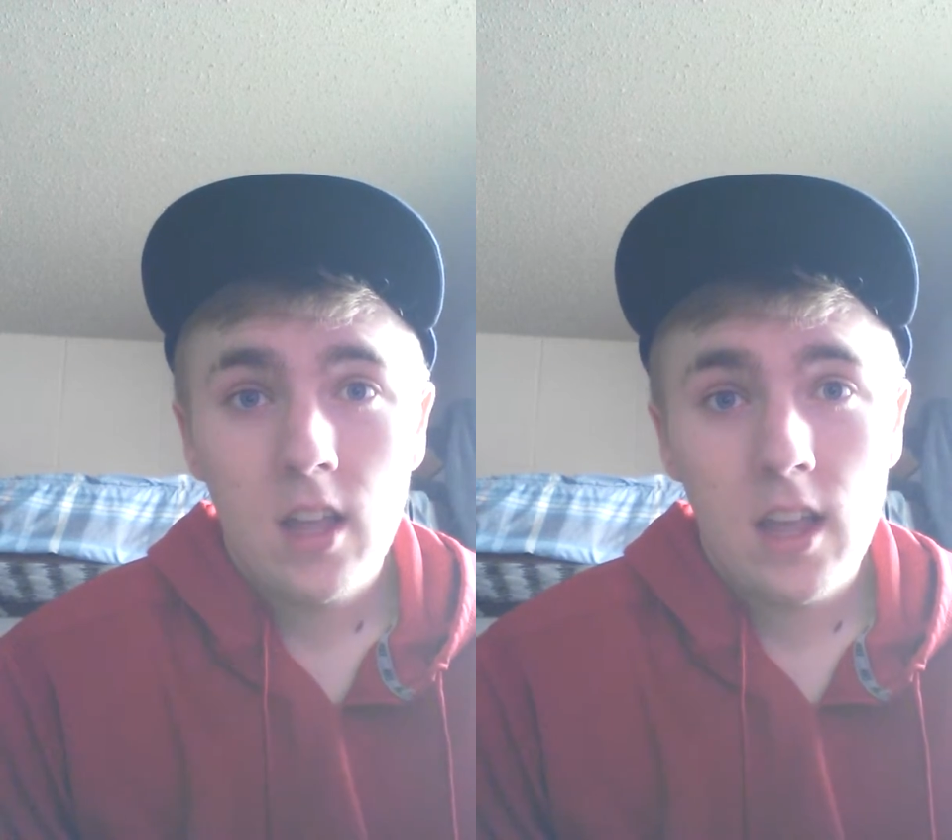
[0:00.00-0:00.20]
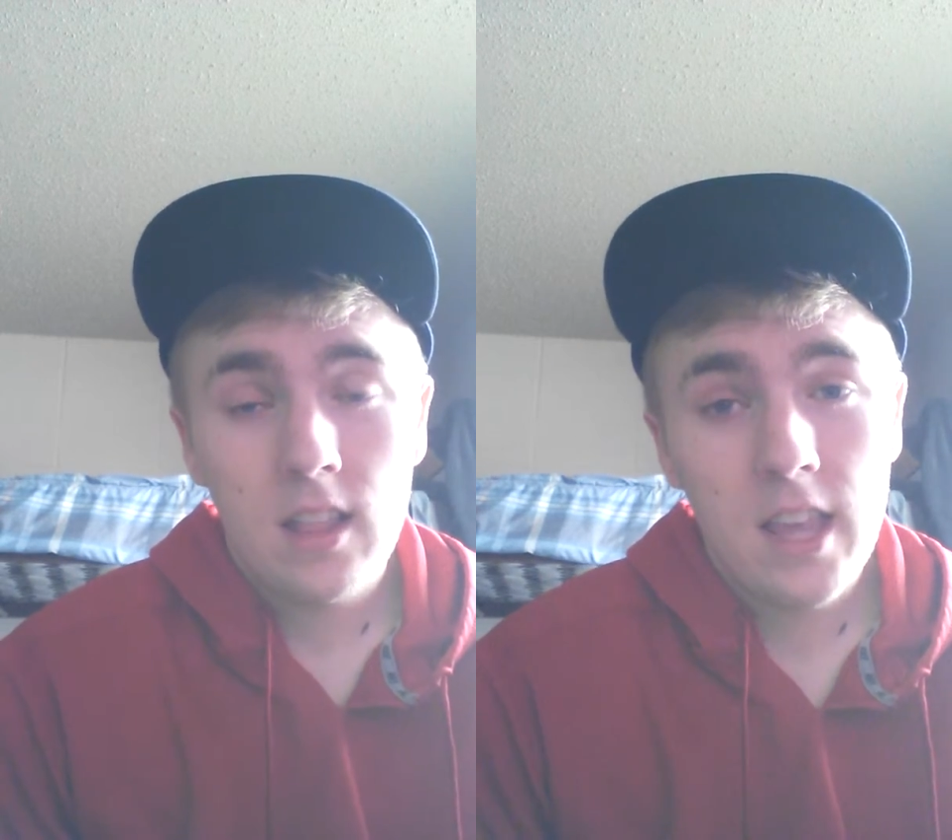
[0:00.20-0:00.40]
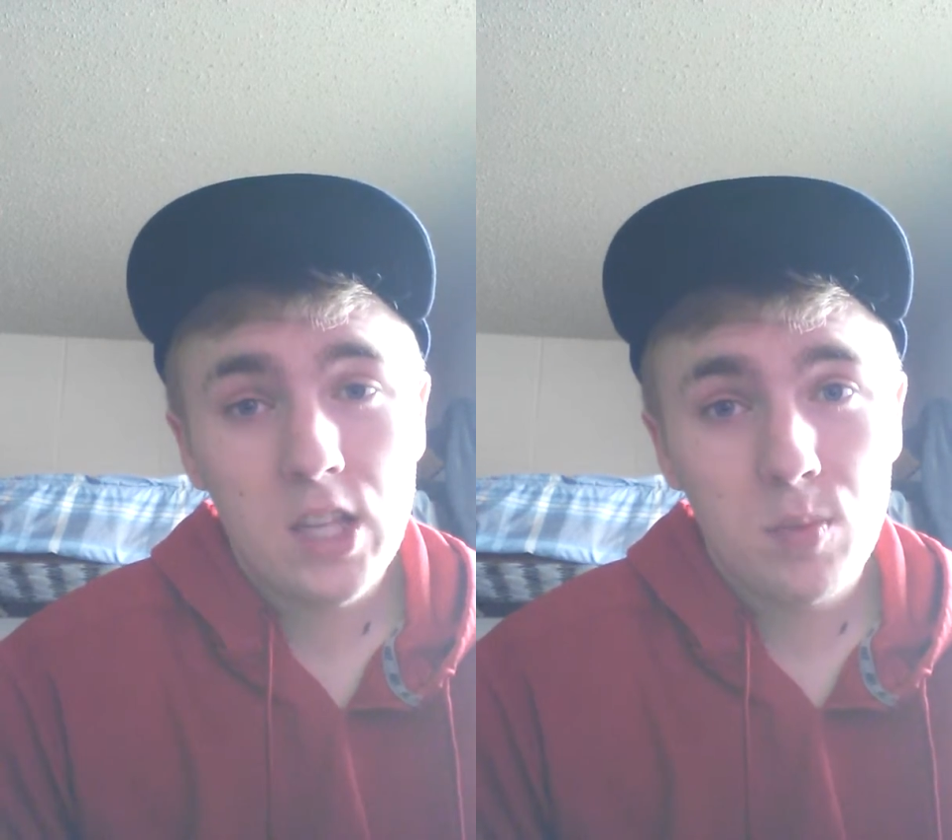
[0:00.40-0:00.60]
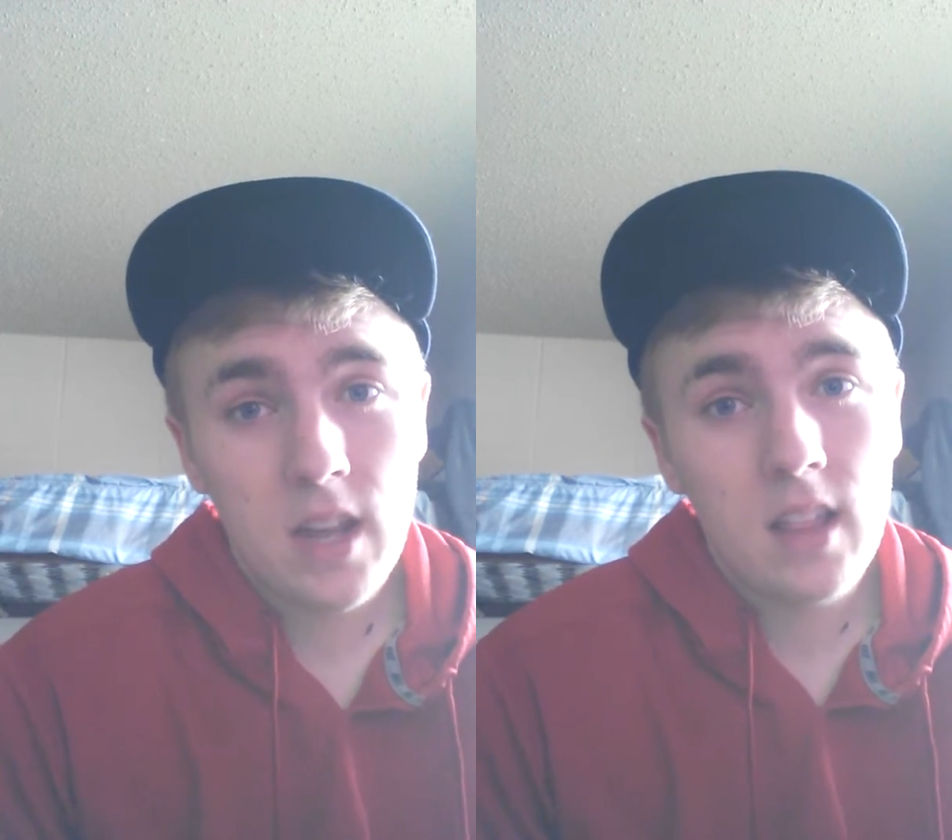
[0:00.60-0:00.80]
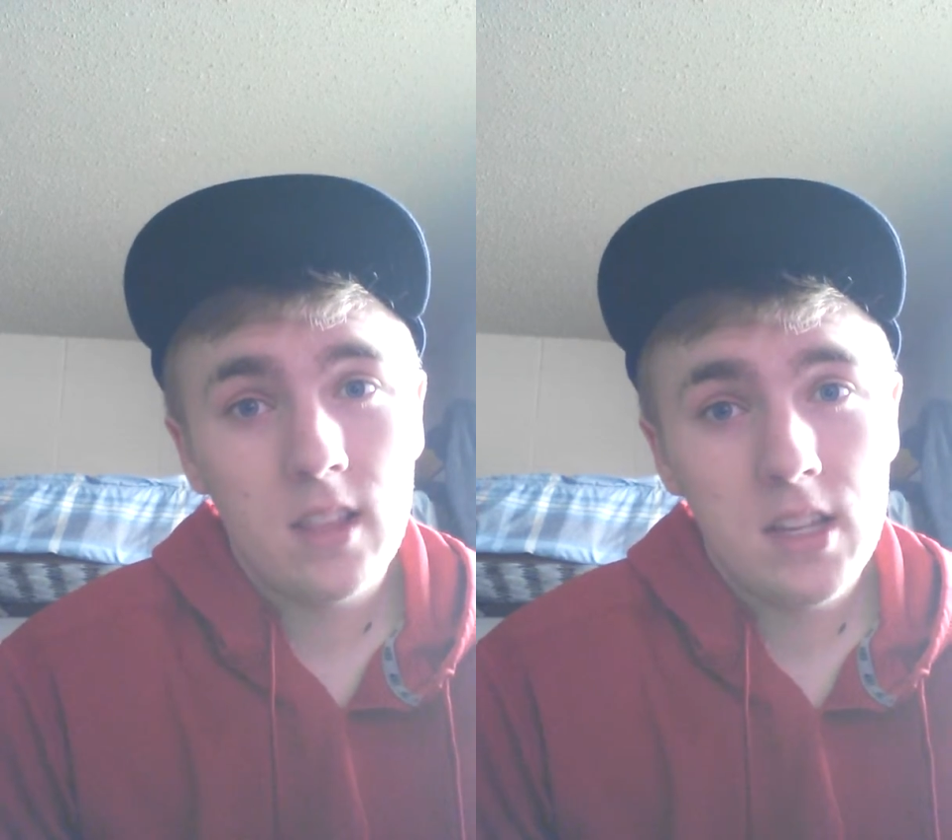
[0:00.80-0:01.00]
and last but
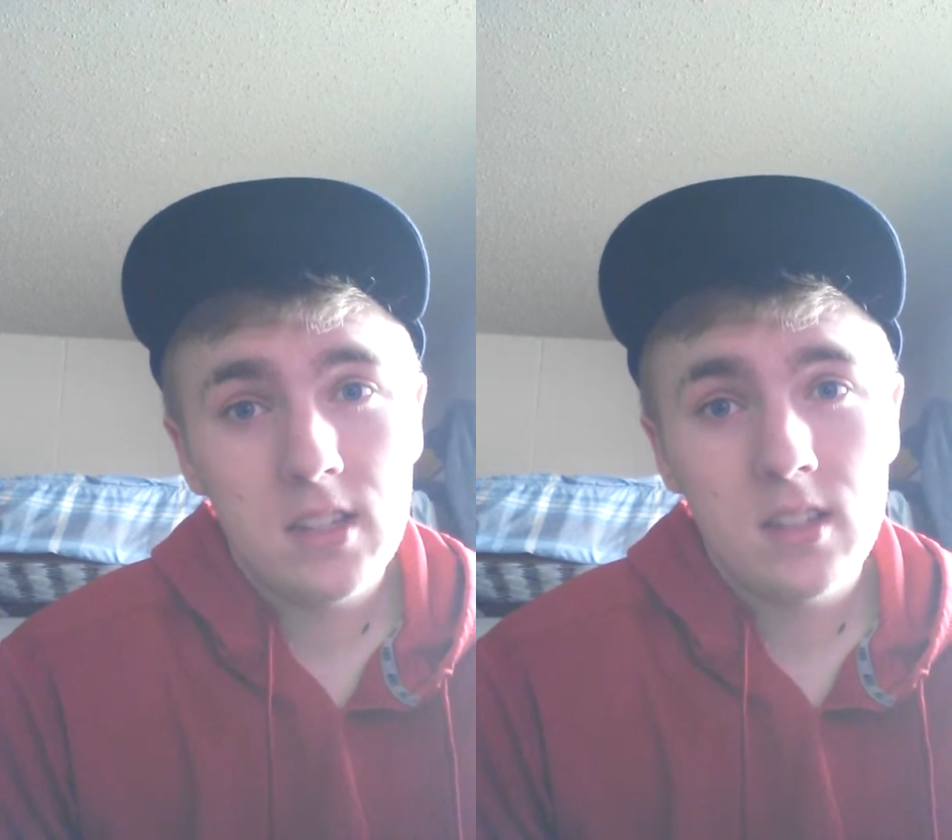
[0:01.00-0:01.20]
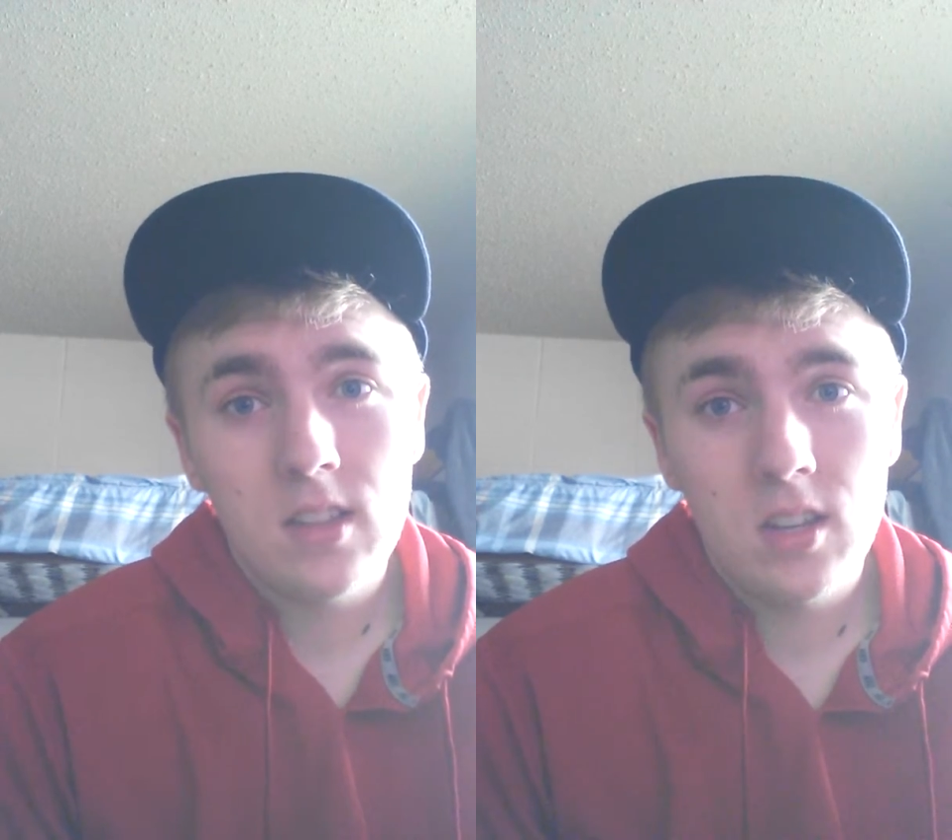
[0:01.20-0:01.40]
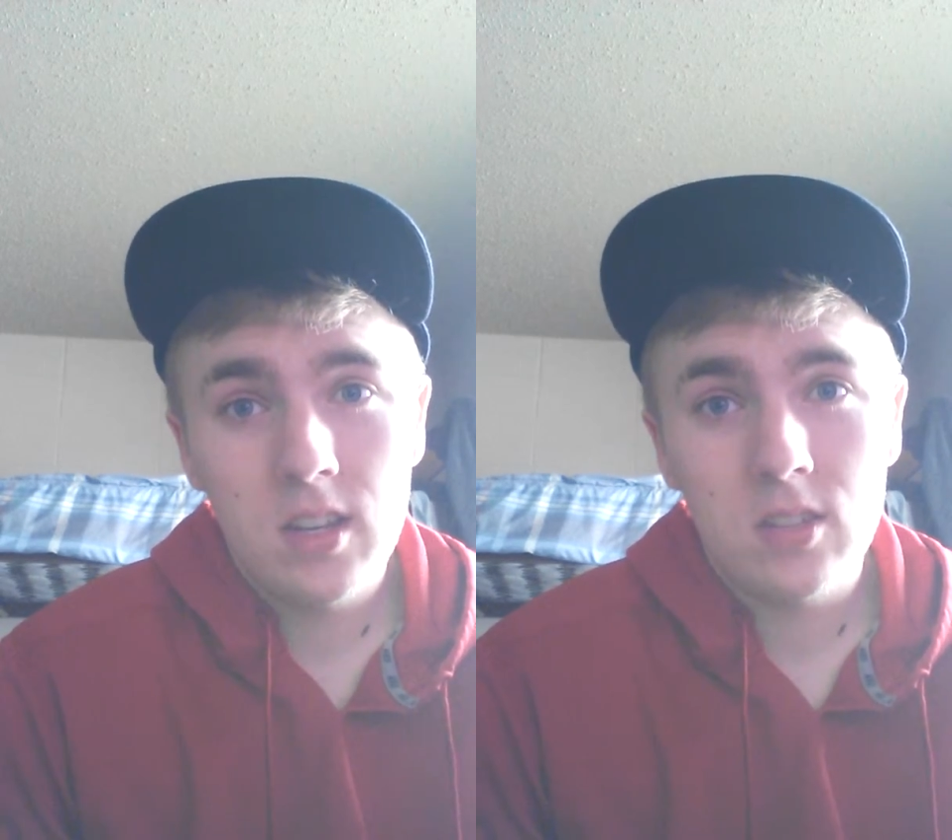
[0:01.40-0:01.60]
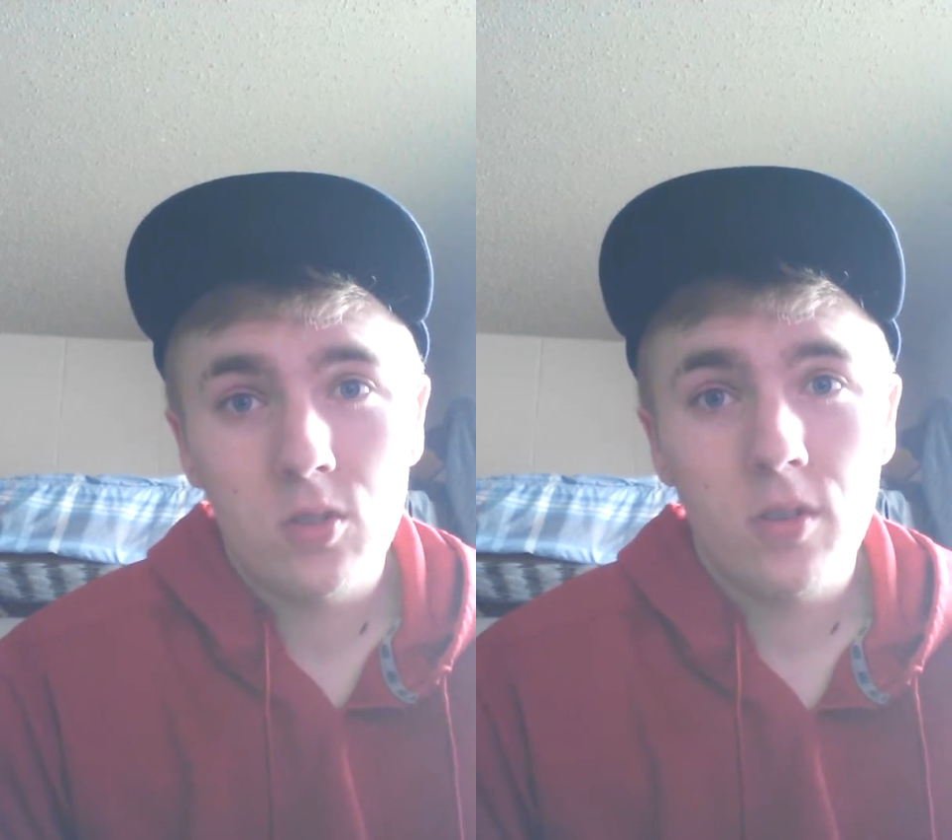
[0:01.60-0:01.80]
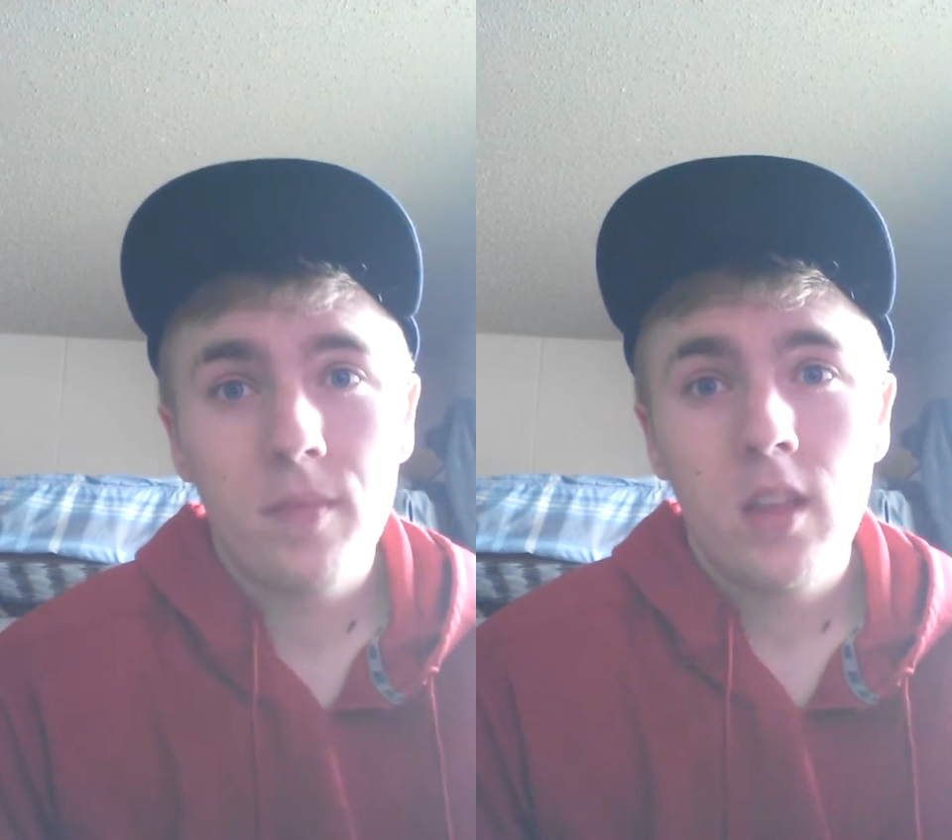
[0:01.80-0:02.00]
not least, the
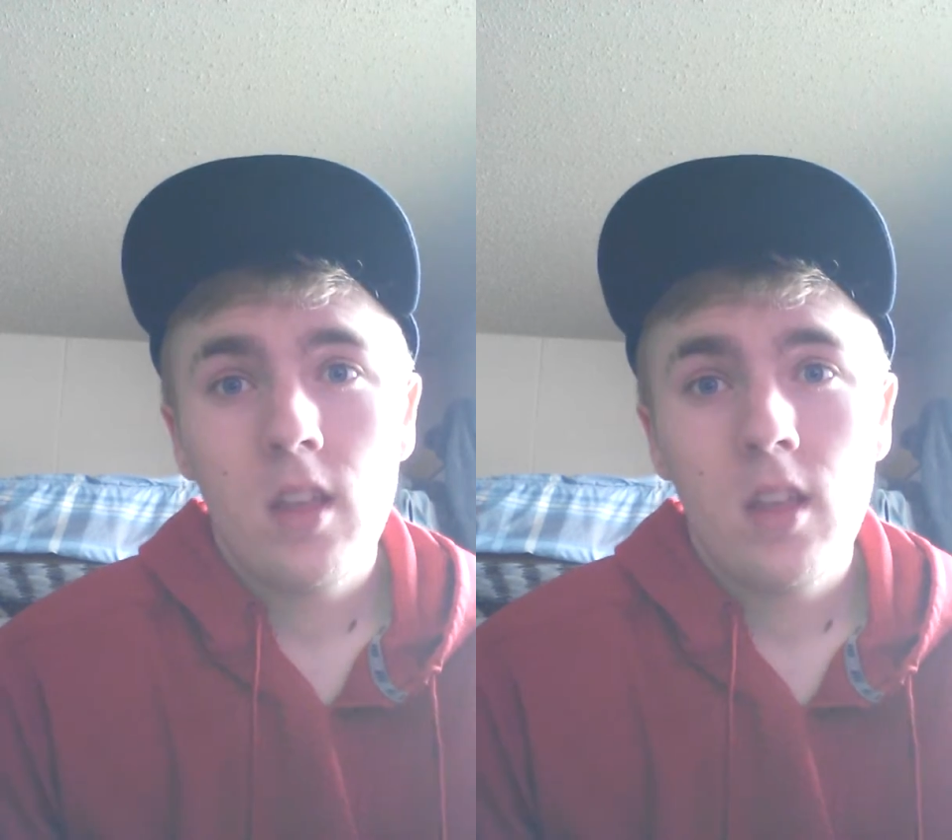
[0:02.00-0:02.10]
Diesel.